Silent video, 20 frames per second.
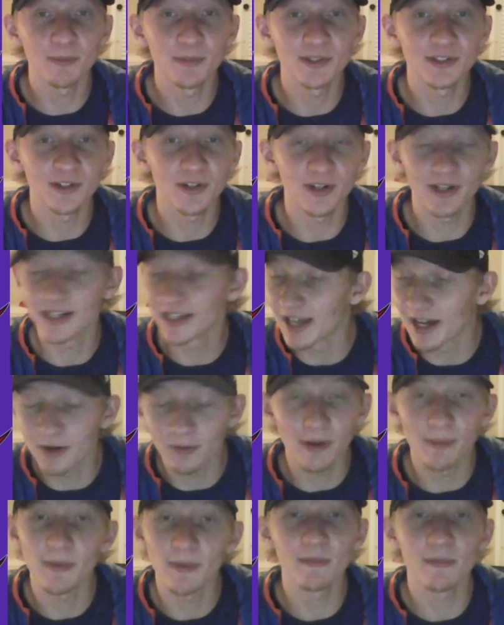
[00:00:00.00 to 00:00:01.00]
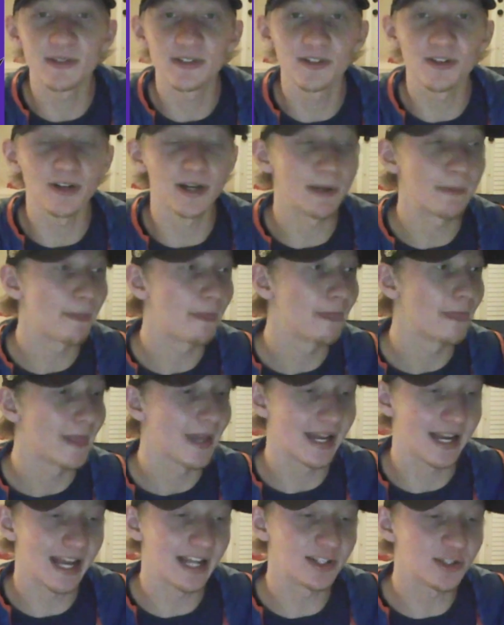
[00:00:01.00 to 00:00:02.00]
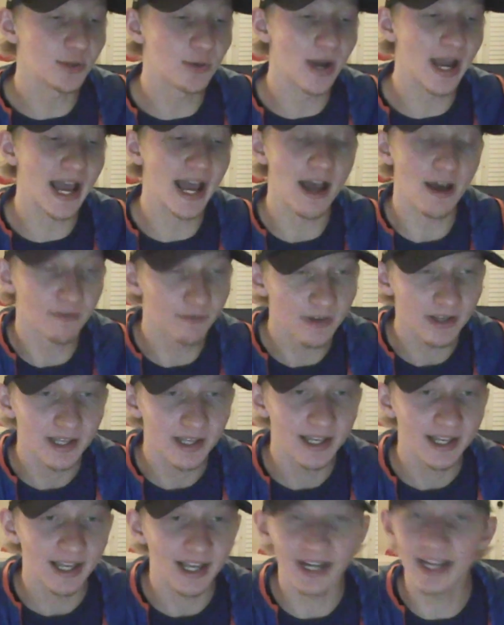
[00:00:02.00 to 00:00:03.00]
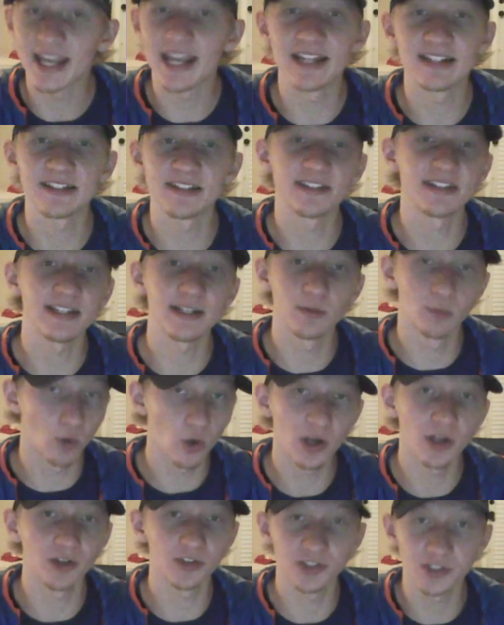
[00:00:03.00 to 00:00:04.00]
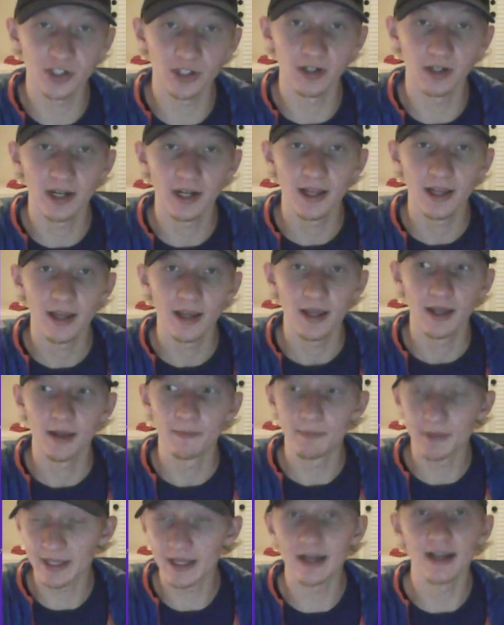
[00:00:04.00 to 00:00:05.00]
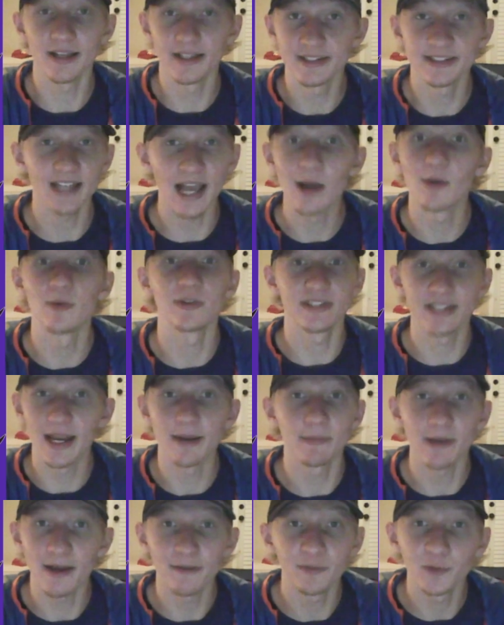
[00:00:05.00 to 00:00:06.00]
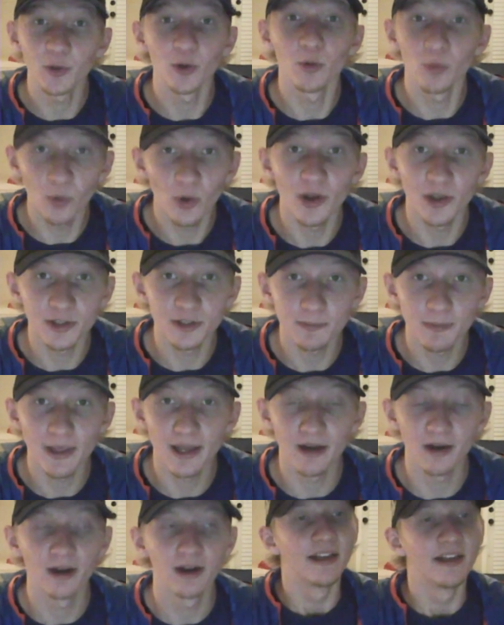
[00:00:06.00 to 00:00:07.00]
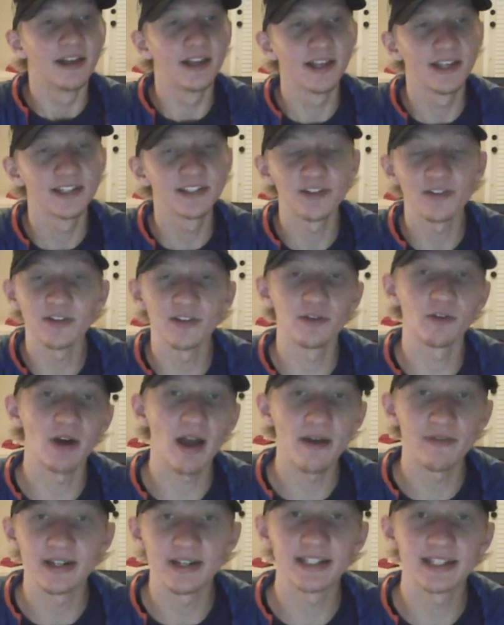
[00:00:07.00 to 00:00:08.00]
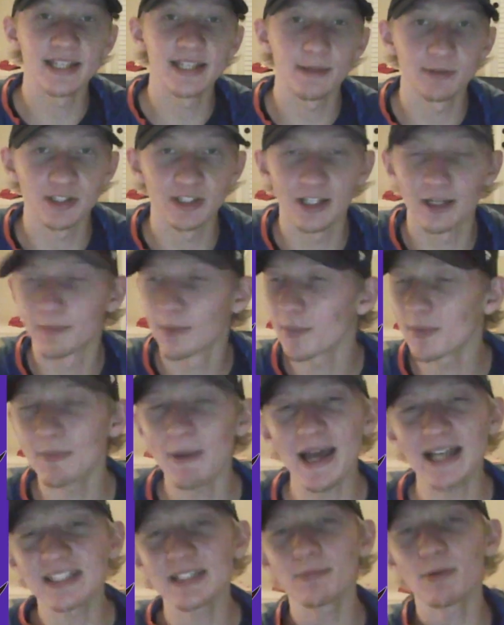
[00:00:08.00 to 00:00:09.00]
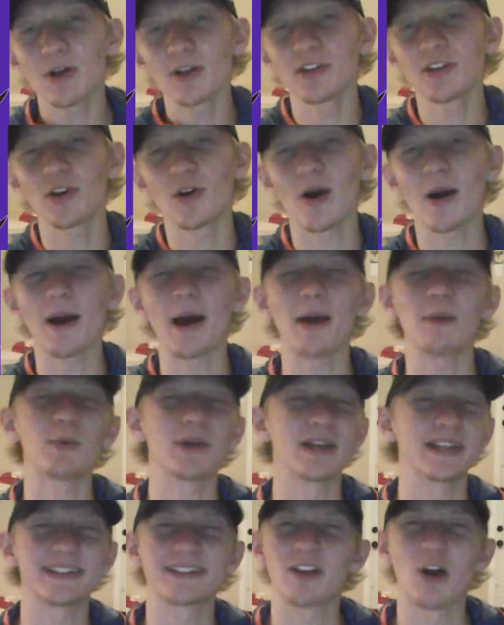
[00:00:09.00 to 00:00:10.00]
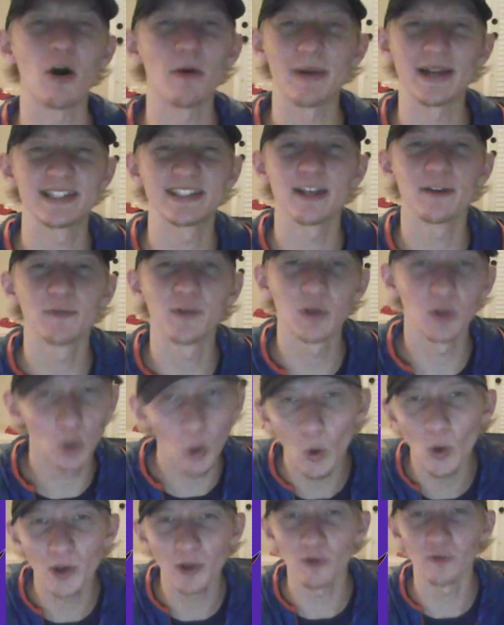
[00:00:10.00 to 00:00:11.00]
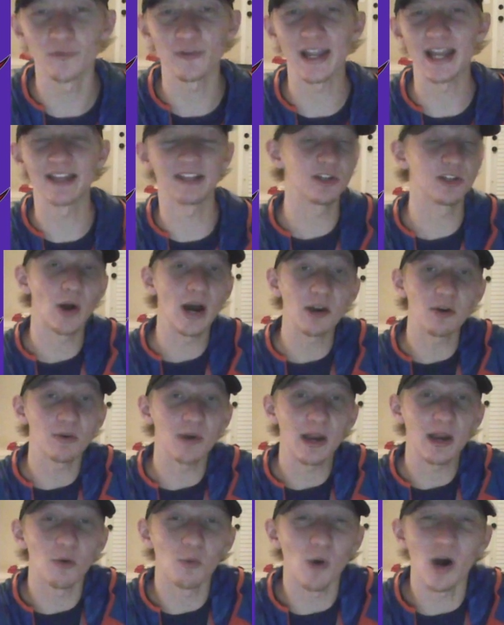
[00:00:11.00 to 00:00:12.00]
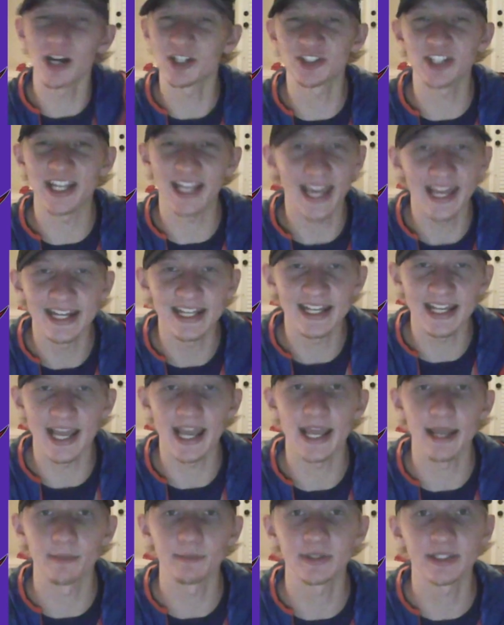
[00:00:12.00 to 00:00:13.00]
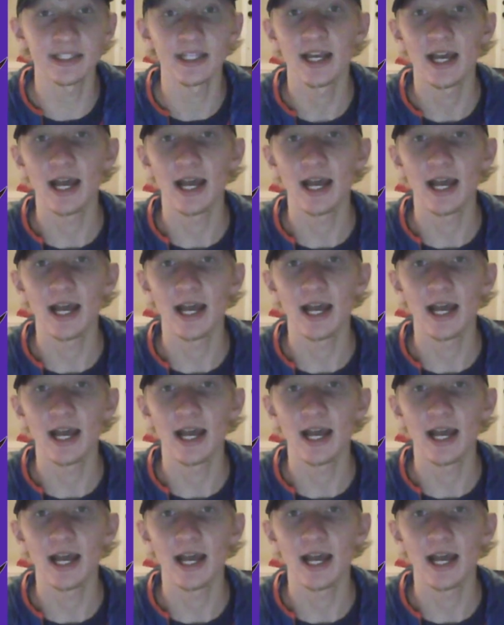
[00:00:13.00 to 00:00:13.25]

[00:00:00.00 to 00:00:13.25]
Missouri, gotta rep up Missouri, and I do have a Kansas City Royals shirt because I was named after a Royals player. So, you know, I have an exception there. But with basketball, you know, I wouldn't call myself a loyal fan. You know, I don't watch like any games.